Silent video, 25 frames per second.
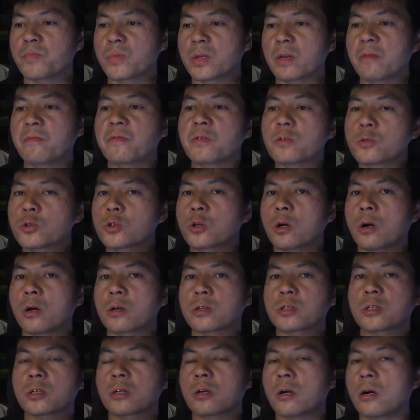If you
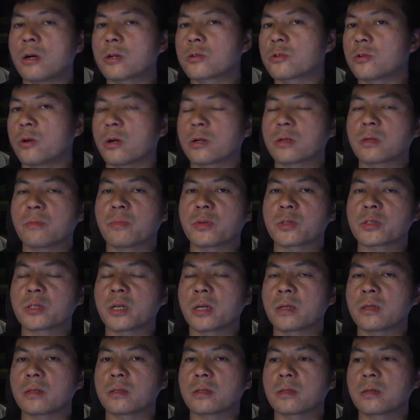charge the car to
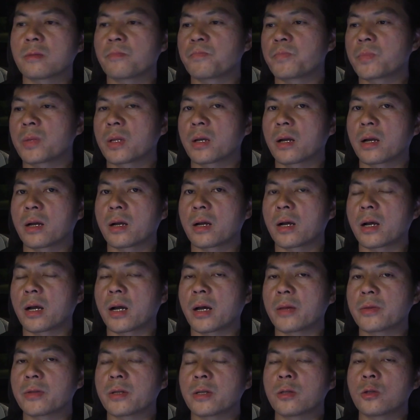100%,
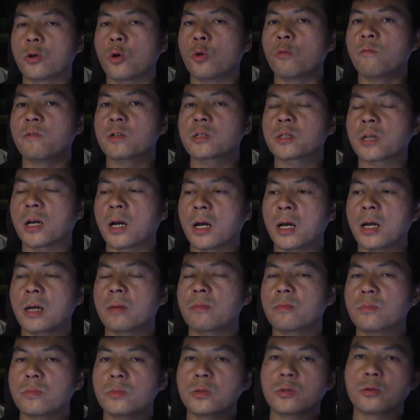and then over
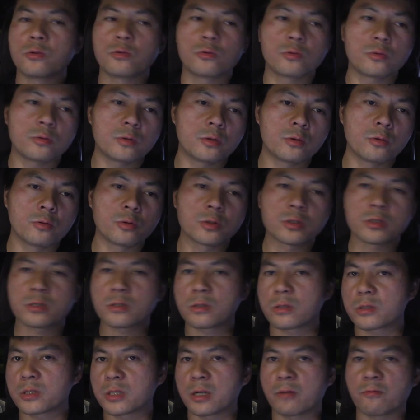time you use
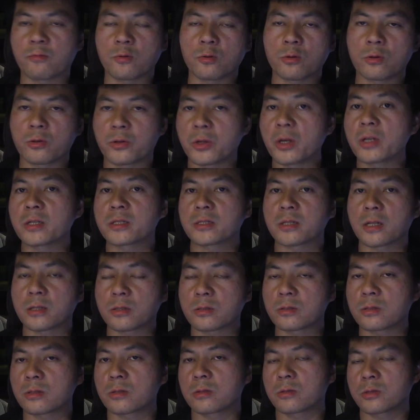several things that
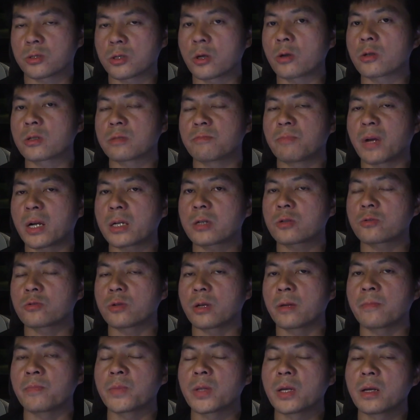sucks
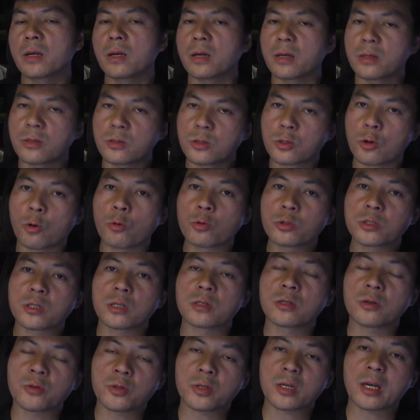battery, those are
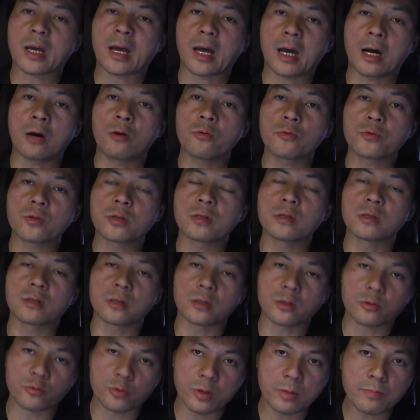not counted in
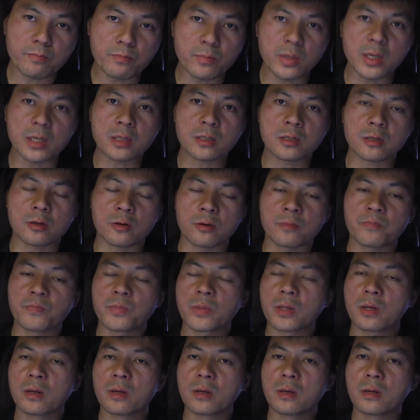the trip meter.
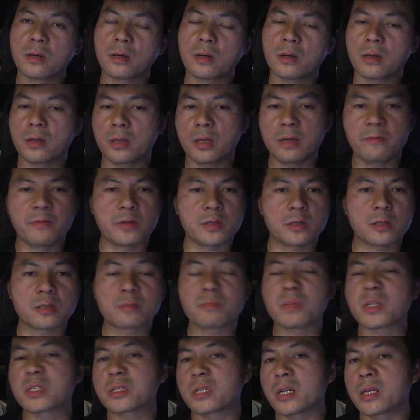Even this
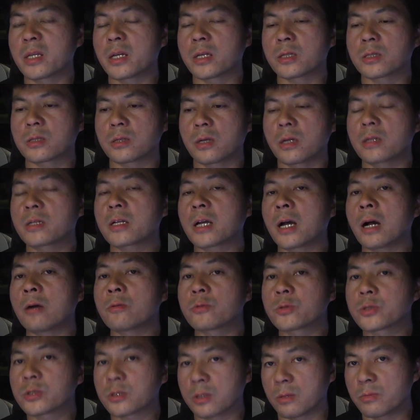Mercedes, it
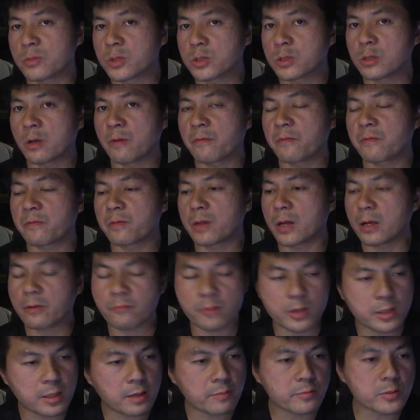counts some stuff, like
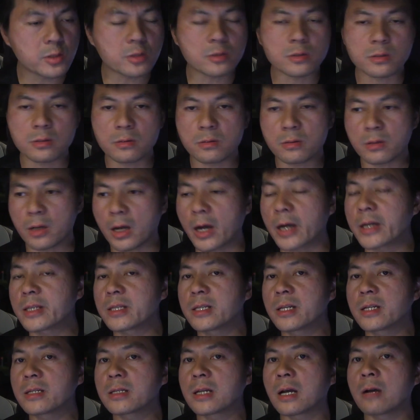when I'm just
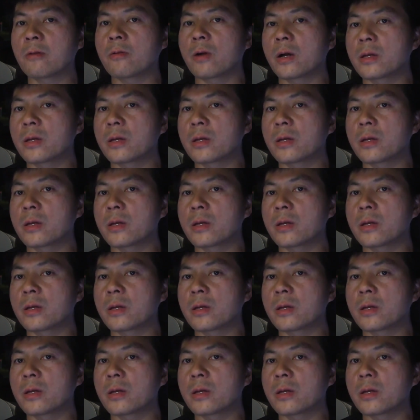idling now